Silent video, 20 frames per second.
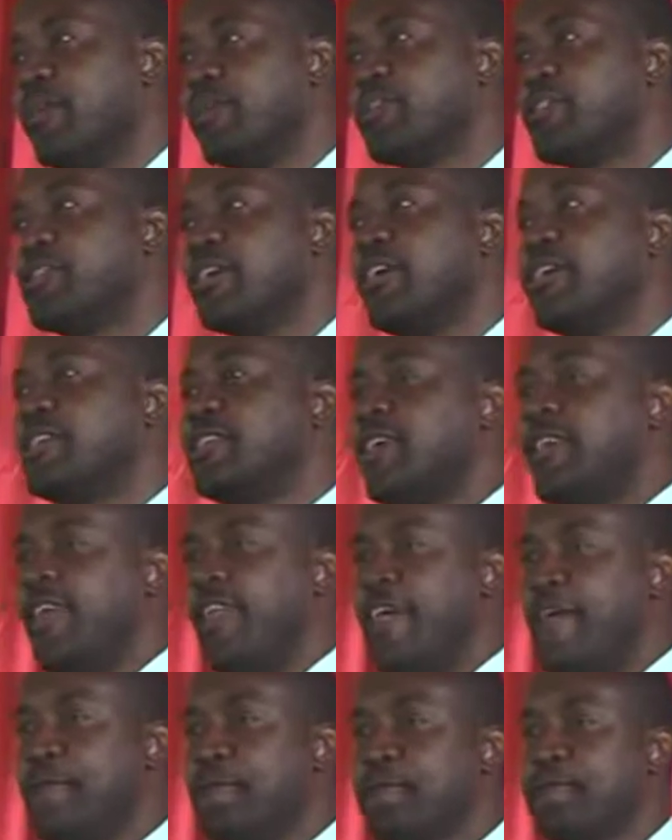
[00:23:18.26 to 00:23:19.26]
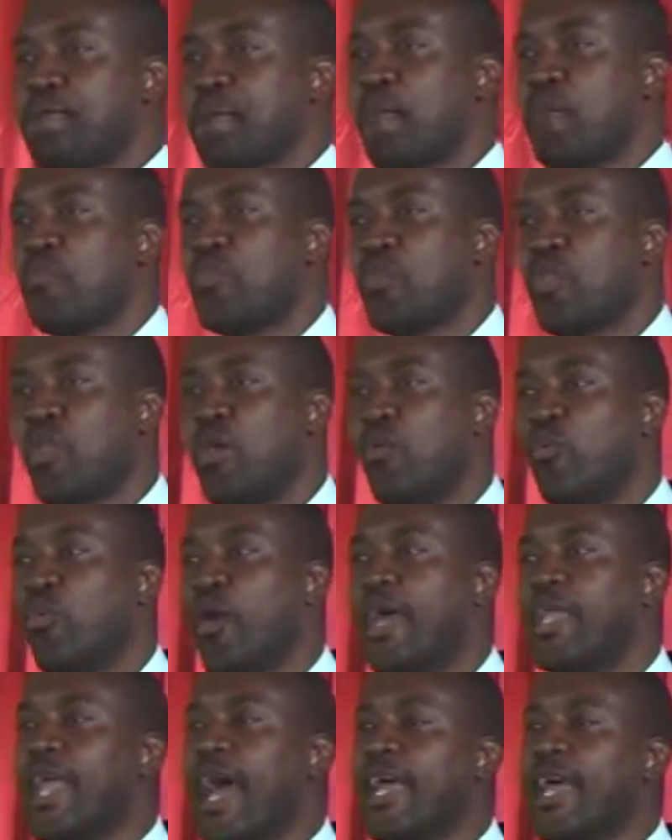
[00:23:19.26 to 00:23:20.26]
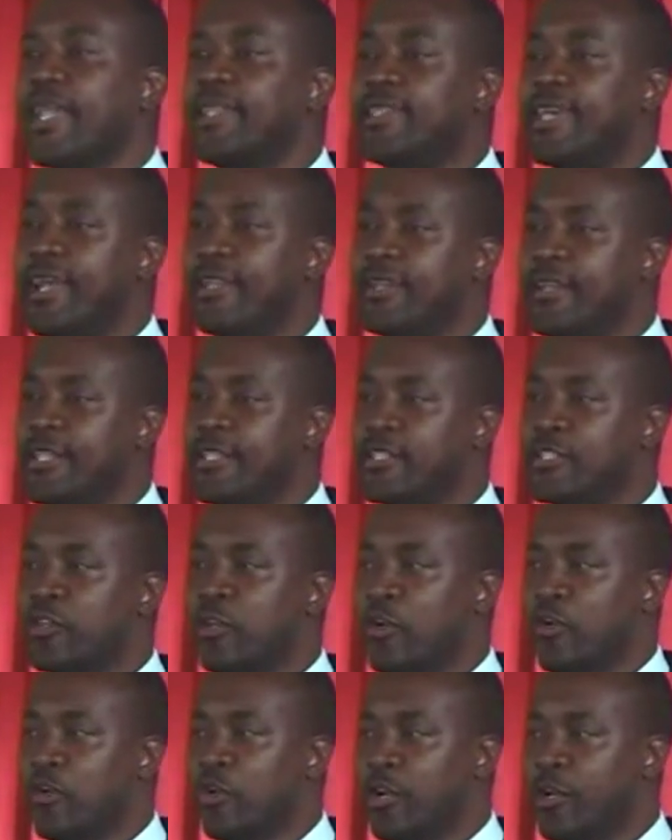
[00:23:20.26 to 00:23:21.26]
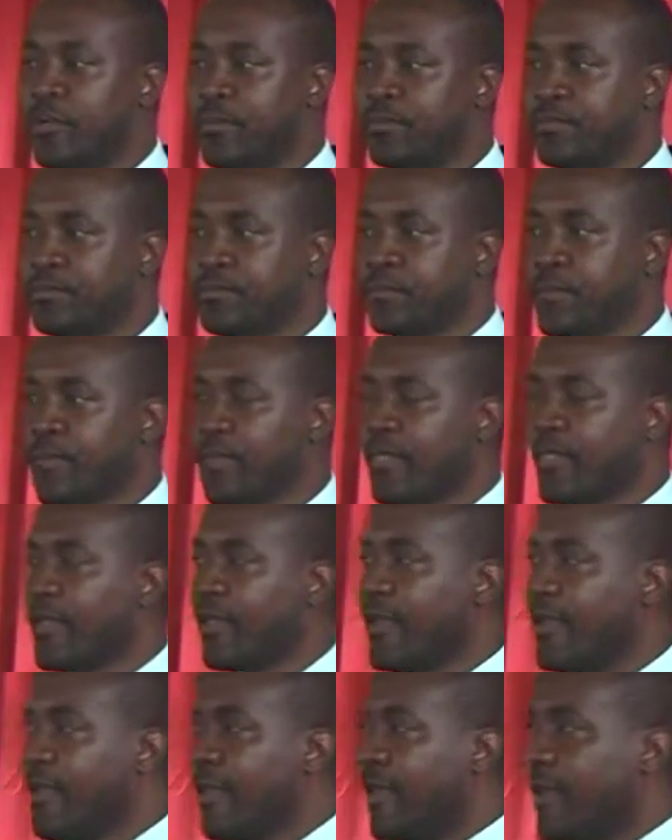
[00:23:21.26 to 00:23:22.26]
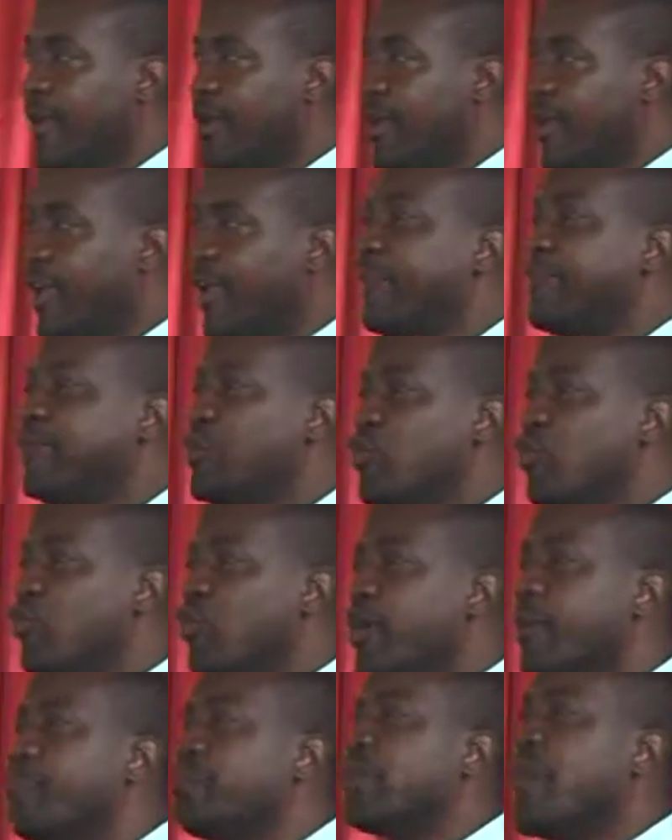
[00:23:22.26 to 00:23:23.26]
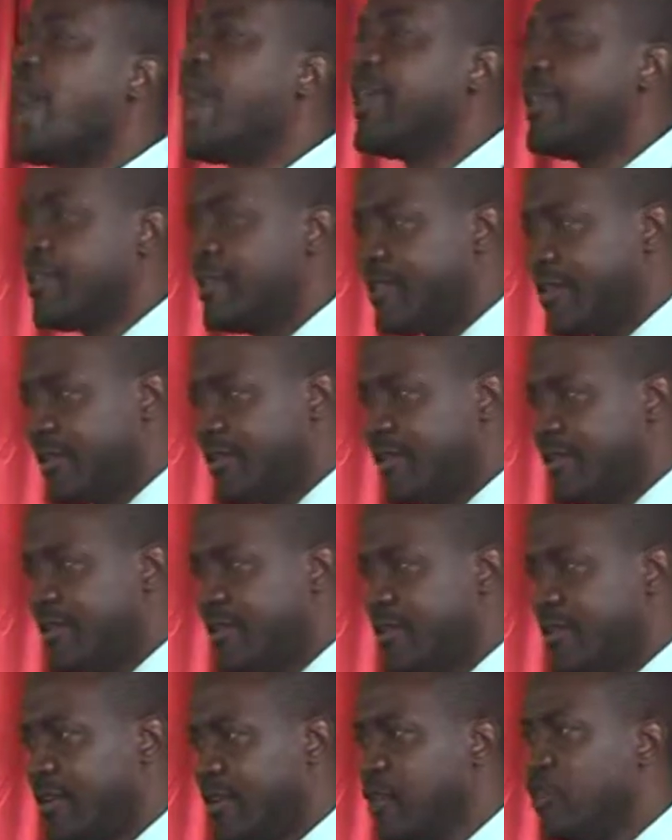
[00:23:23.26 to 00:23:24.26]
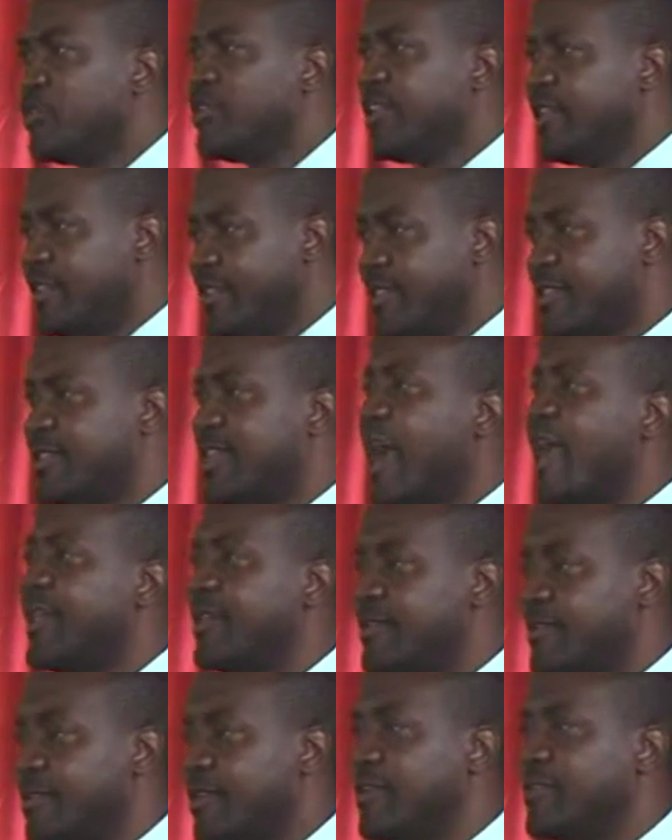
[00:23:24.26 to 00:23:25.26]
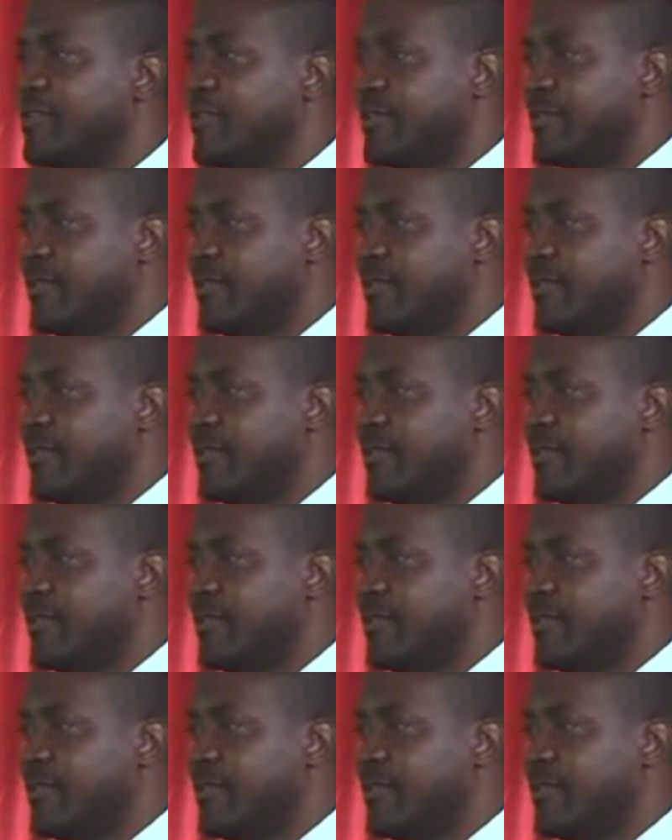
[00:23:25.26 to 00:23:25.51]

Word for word: But certainly, when I attended school, if you were bright, you did the sciences.